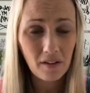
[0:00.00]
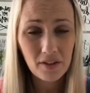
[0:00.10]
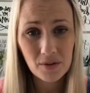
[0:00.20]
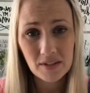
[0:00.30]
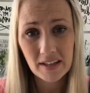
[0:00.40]
all
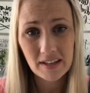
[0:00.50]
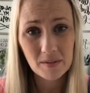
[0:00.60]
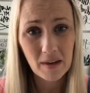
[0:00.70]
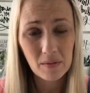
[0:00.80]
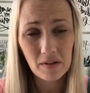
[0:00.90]
of those
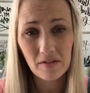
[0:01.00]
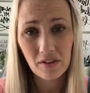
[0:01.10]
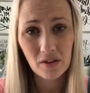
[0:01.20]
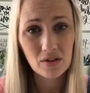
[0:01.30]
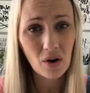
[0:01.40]
things make me
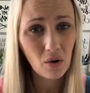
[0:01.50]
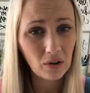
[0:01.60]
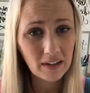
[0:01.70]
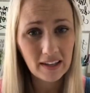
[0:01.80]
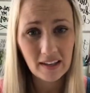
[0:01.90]
feel
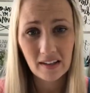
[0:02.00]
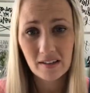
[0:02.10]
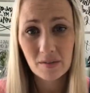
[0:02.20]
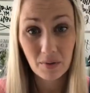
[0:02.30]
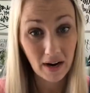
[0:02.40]

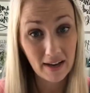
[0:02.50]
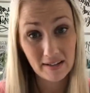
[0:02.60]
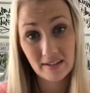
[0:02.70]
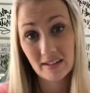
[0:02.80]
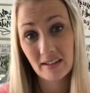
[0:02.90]
totally
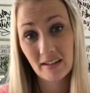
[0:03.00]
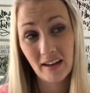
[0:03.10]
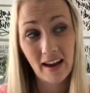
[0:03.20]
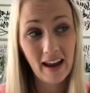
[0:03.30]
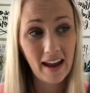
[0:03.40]
depressed
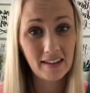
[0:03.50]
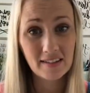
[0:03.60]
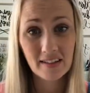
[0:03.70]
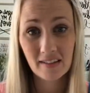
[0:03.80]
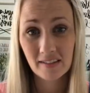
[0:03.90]

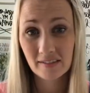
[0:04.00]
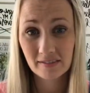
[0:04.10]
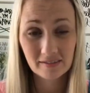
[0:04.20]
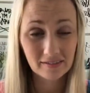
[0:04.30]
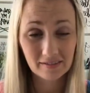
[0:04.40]
and
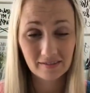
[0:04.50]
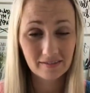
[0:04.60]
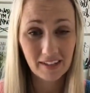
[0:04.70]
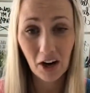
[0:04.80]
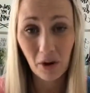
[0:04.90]

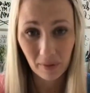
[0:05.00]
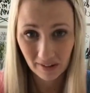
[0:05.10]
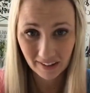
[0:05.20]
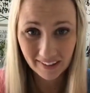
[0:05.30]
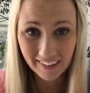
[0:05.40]

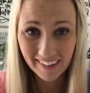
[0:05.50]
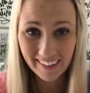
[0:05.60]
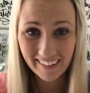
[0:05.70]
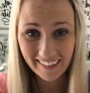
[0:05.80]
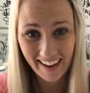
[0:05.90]
terrible,
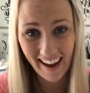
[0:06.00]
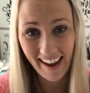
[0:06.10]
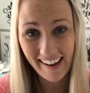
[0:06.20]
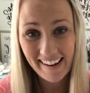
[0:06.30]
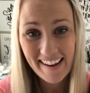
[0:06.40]

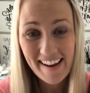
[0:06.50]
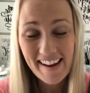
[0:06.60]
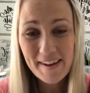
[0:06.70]
okay?